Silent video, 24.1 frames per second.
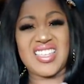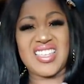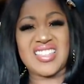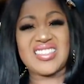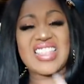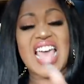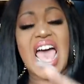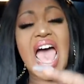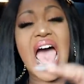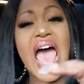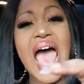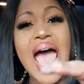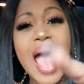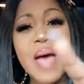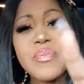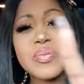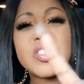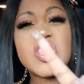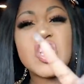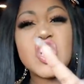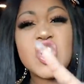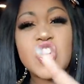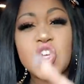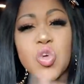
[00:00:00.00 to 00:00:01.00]
the
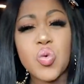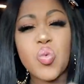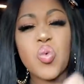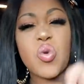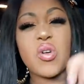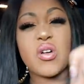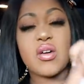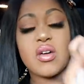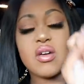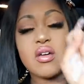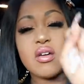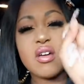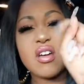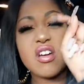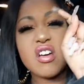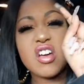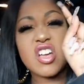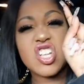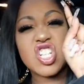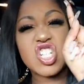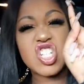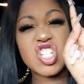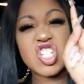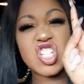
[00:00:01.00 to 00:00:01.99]
absolute
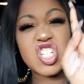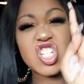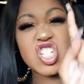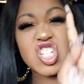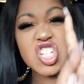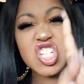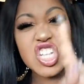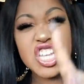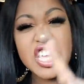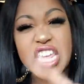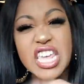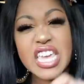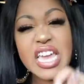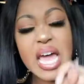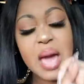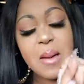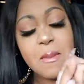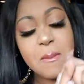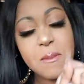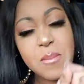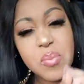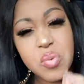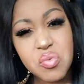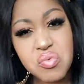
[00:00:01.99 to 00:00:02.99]
cheek
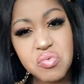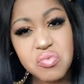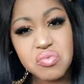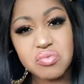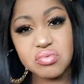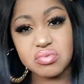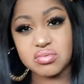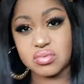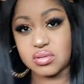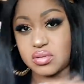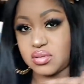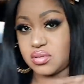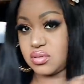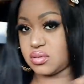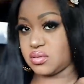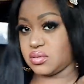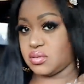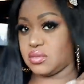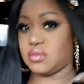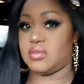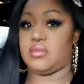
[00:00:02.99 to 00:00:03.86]
and balls